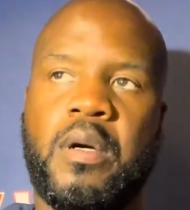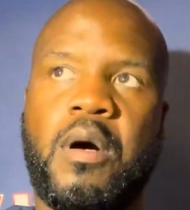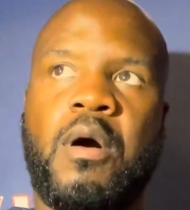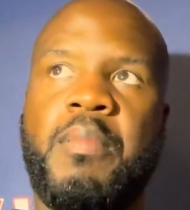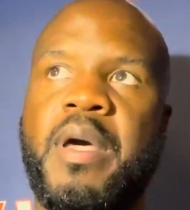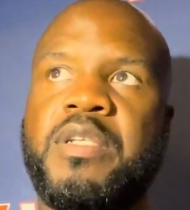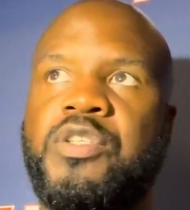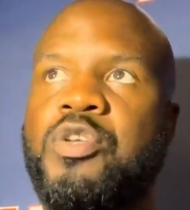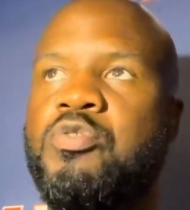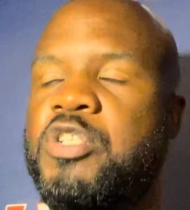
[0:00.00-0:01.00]
Oh, man, it's
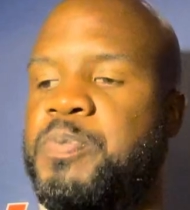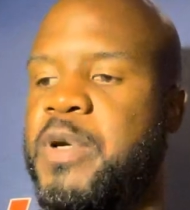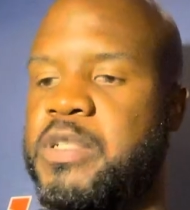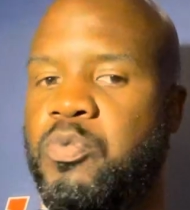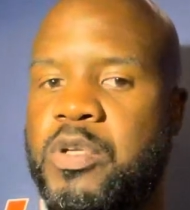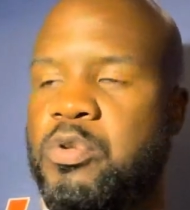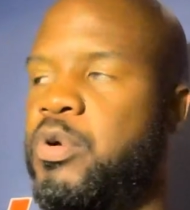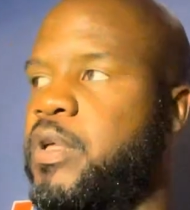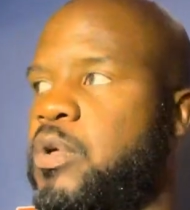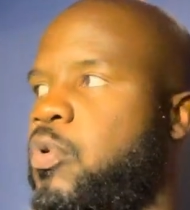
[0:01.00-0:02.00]
huge, especially when you
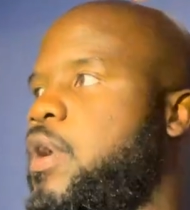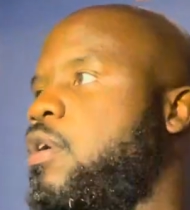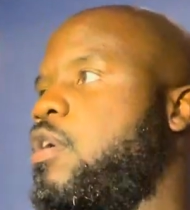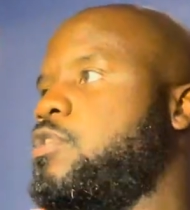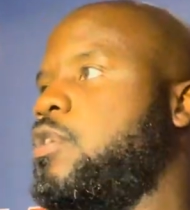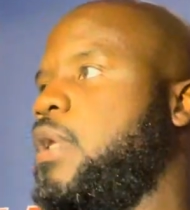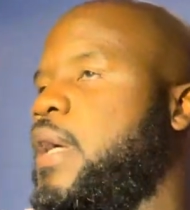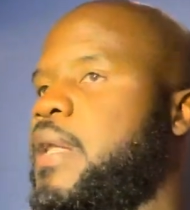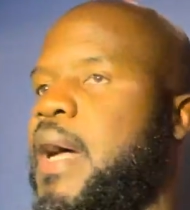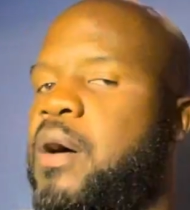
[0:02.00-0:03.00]
look at the way ours are
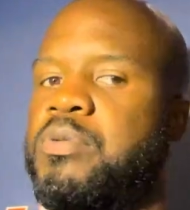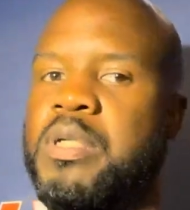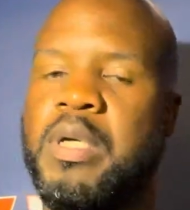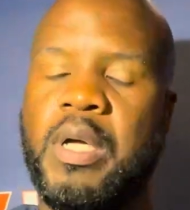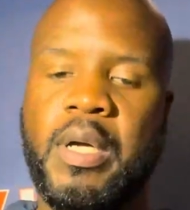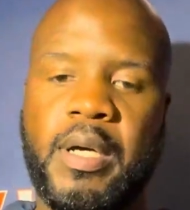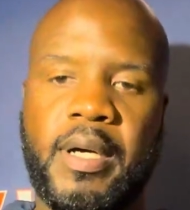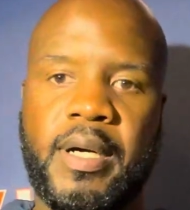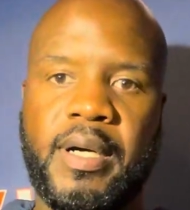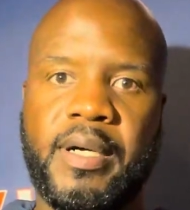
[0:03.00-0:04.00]
laid out.
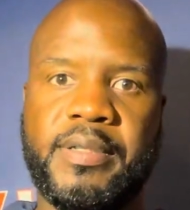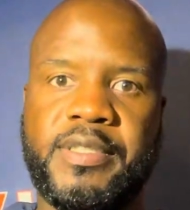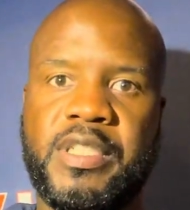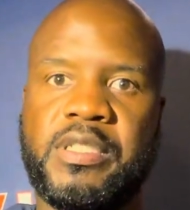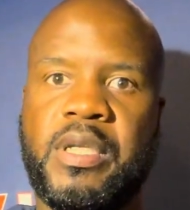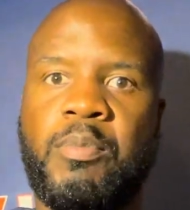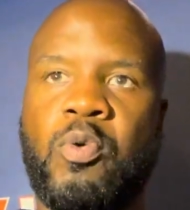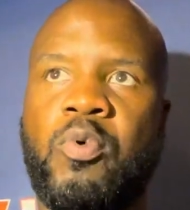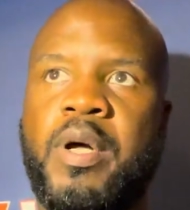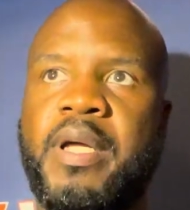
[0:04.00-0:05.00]
Just number
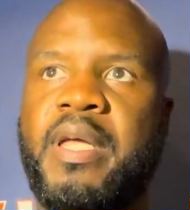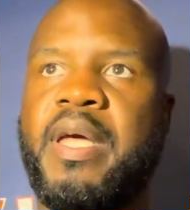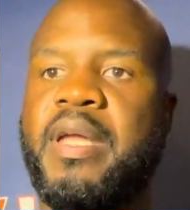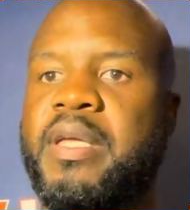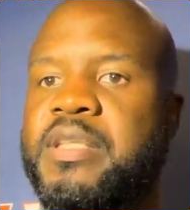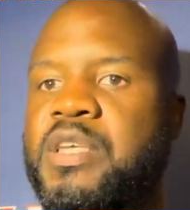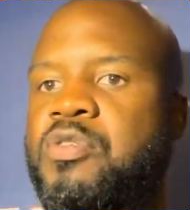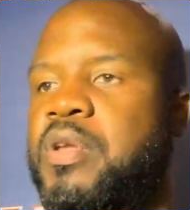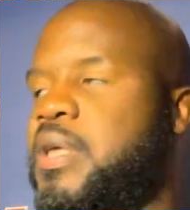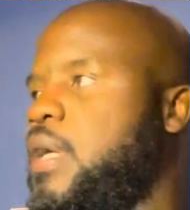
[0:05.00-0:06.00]
one, again,
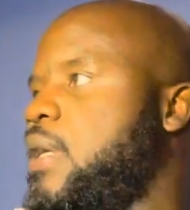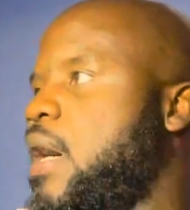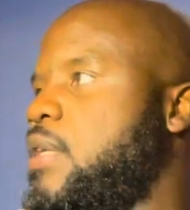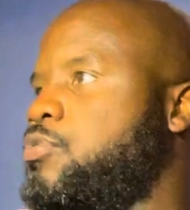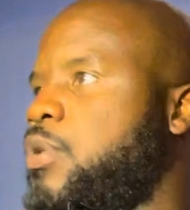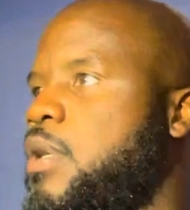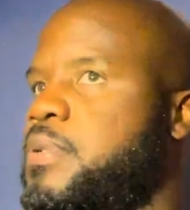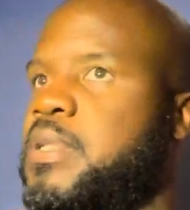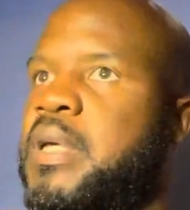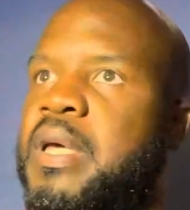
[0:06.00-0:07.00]
continuing to get guys
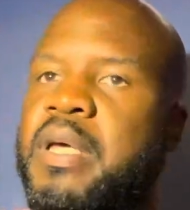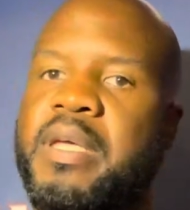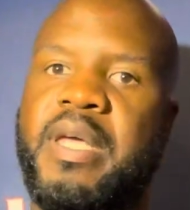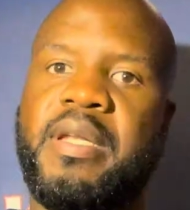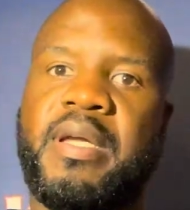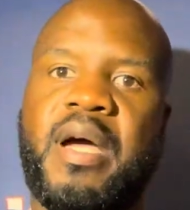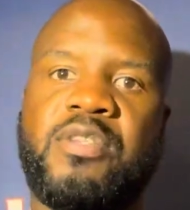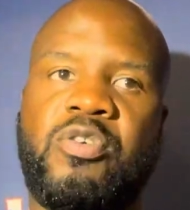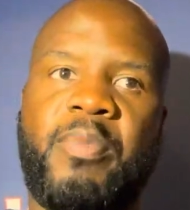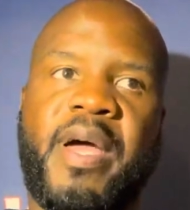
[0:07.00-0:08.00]
reps, getting guys
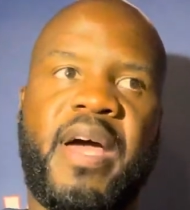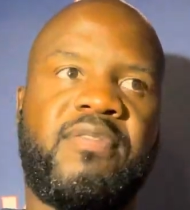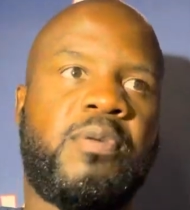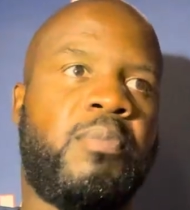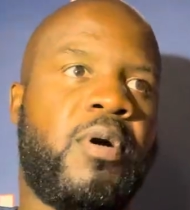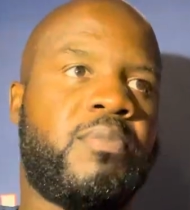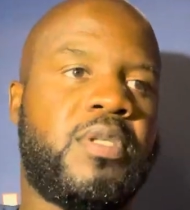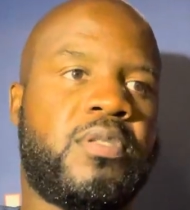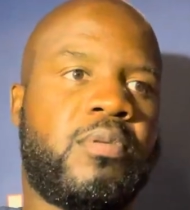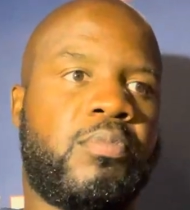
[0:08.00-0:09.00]
who may have some bumps
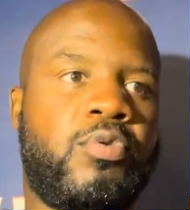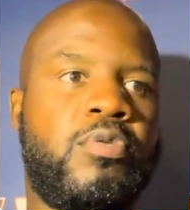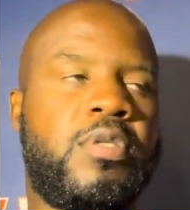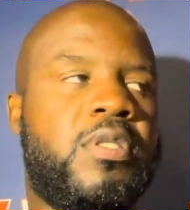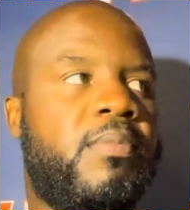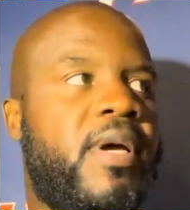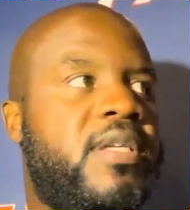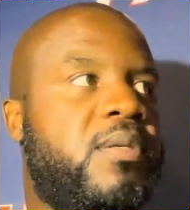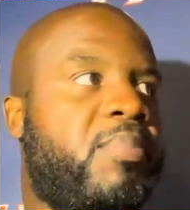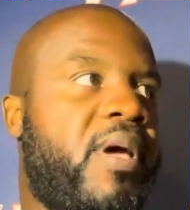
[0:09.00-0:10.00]
and some bruises, some
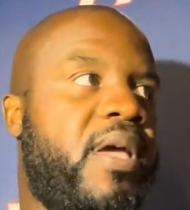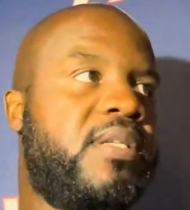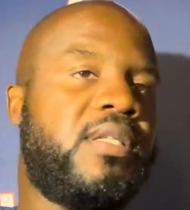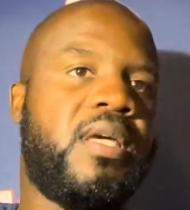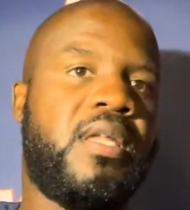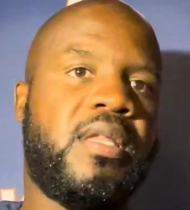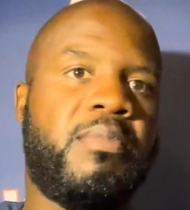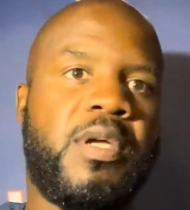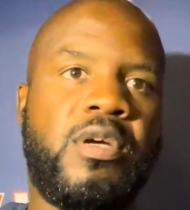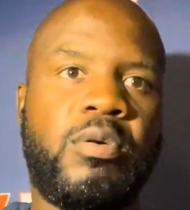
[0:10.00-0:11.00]
aches and pains, getting them
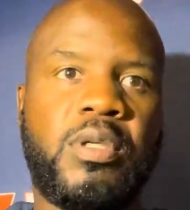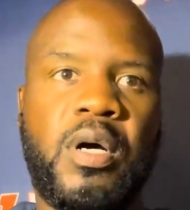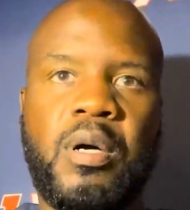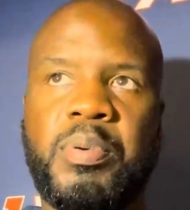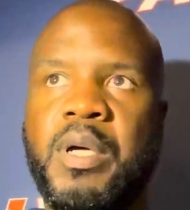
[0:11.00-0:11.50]
healed up.